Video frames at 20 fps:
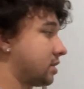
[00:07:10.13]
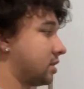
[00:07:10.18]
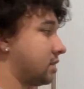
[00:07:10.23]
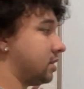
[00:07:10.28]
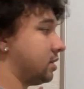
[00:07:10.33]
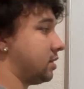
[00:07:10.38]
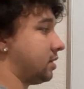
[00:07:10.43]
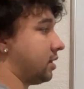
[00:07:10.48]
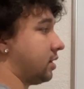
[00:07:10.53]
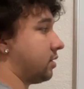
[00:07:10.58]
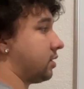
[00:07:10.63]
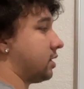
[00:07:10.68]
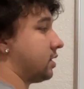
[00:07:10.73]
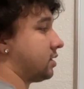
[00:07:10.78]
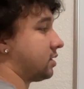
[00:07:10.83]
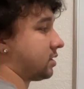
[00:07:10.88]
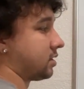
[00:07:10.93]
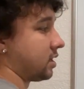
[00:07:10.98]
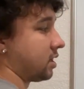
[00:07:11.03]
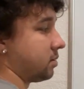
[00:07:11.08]
to the
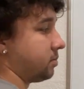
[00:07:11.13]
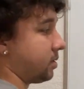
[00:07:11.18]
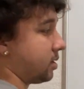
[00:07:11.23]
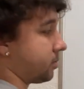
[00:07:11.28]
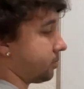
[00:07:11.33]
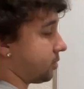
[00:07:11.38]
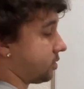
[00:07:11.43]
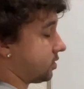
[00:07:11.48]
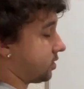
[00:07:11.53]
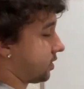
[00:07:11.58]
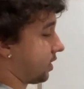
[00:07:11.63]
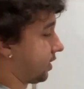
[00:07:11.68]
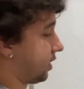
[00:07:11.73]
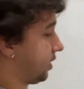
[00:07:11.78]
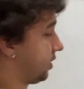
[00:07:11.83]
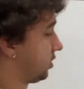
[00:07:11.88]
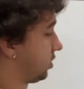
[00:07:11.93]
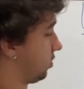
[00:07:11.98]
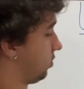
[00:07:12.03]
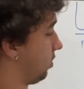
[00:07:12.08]
nearest centimeter per
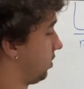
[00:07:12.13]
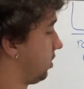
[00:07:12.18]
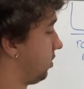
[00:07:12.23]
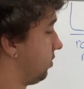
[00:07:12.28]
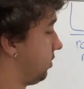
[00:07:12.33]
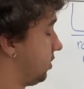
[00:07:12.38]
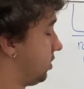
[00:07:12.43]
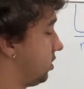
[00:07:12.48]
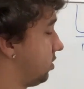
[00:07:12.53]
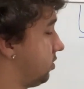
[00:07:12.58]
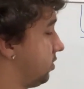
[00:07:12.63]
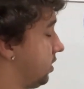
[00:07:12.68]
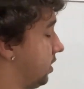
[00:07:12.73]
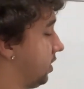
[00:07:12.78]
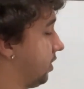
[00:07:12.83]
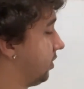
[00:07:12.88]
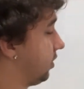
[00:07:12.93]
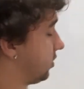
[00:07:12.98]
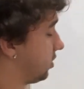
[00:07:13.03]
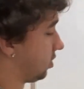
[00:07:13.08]
second, so what you would do
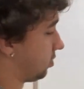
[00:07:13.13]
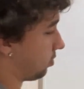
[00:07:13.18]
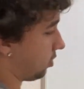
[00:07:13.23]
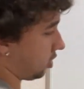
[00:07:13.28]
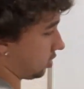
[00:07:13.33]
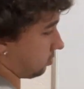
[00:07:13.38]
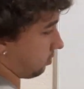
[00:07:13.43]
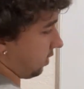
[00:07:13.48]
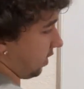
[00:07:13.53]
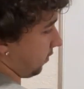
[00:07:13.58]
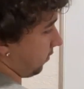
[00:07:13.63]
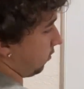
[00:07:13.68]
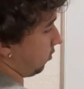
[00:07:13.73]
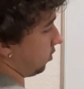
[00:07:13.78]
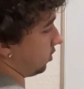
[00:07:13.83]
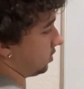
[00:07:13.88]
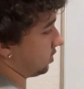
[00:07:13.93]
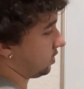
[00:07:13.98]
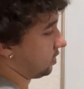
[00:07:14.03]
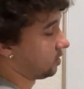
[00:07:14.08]
here is you'd multiply
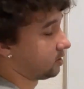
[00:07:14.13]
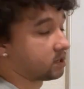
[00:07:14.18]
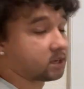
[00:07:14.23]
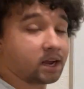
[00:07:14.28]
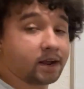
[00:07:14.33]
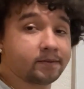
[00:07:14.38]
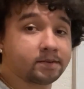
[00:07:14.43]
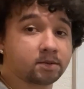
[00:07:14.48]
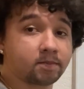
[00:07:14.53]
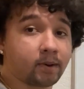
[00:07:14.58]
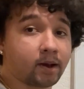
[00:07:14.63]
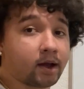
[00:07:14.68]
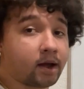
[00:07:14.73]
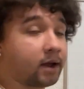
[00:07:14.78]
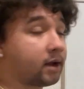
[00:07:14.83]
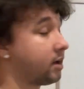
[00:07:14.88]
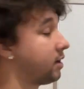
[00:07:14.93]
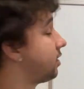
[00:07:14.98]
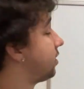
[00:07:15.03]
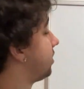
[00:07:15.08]
14 times
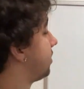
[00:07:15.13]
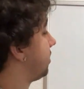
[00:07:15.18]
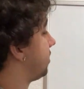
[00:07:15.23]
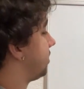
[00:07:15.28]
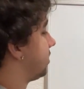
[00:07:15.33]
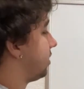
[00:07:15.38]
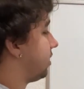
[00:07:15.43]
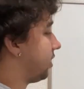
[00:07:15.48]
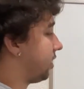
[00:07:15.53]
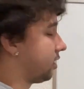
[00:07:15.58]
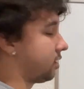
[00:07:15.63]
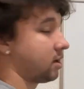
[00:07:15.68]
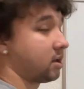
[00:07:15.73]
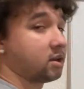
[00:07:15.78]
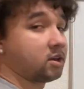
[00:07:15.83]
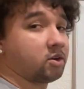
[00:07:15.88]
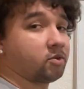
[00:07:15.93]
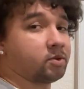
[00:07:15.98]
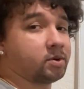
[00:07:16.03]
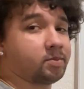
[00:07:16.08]
pi, and
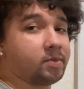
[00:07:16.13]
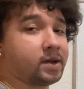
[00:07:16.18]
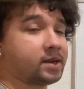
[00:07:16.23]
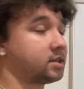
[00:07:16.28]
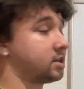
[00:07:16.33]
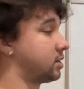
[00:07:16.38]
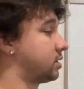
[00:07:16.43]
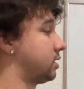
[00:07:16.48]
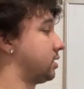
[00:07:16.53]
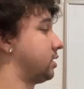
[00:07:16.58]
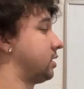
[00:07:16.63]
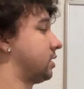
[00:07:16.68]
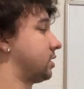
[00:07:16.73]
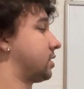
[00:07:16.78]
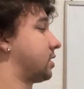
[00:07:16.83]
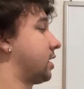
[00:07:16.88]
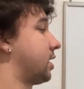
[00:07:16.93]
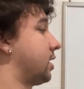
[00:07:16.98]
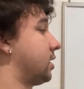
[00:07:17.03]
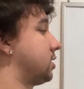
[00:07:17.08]
then you would basically get
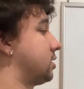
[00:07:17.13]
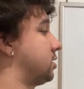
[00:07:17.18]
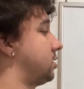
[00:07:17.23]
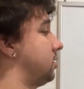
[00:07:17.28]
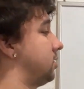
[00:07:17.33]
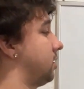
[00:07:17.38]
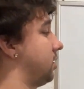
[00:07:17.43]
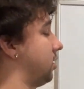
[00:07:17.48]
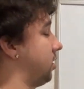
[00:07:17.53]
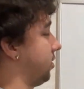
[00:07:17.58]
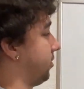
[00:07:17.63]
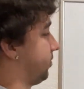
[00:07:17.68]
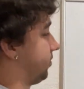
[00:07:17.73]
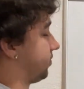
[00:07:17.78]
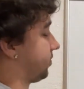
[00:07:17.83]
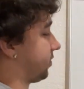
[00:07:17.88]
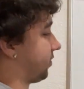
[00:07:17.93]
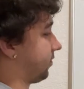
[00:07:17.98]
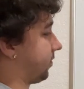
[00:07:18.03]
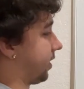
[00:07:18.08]
that
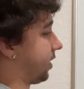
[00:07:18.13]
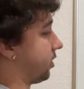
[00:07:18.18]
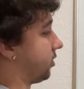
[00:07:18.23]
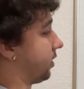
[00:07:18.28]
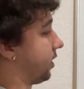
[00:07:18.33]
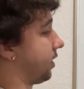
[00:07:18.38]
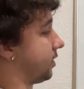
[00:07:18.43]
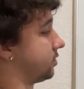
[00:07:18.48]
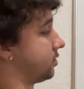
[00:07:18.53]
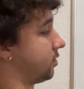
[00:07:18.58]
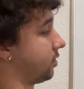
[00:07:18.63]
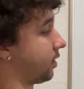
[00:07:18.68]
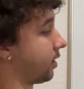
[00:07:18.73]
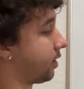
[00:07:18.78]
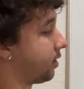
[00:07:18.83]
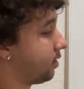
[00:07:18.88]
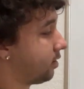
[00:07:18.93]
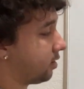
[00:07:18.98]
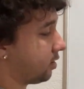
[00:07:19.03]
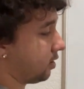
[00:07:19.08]
final answer
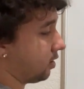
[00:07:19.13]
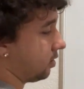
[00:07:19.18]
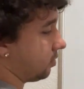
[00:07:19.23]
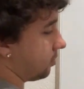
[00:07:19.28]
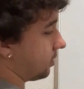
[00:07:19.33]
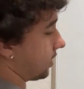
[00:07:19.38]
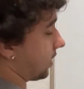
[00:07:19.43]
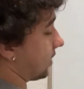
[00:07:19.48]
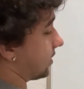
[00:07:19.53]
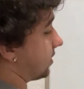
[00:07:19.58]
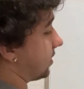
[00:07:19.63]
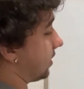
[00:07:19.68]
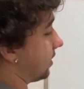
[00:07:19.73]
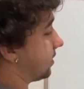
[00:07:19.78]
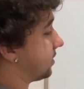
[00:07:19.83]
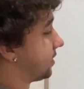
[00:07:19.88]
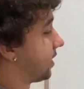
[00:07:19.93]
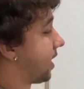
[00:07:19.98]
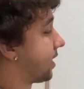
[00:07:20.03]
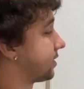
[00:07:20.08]
there. But that's the
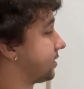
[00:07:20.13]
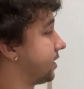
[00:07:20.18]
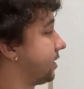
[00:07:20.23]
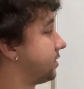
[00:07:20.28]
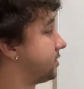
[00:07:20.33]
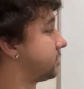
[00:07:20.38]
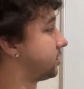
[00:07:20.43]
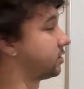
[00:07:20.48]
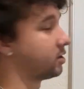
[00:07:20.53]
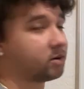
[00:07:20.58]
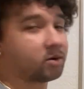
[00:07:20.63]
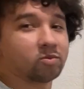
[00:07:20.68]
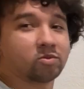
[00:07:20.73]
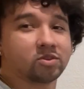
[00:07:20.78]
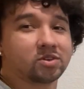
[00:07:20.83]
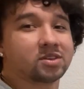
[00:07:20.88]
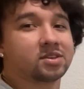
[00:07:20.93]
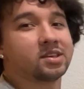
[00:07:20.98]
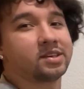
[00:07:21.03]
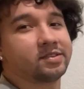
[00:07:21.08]
exact answer. We'll
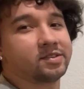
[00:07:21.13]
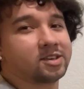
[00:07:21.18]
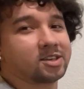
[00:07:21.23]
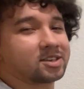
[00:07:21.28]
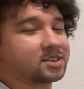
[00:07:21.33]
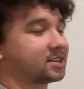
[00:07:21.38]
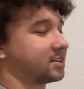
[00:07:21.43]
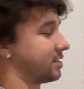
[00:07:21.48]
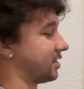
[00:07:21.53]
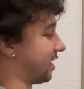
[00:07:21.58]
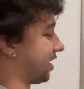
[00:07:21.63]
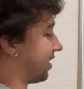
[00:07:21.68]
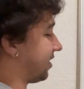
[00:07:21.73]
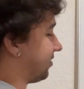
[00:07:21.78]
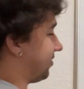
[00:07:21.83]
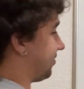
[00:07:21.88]
just leave it just like that.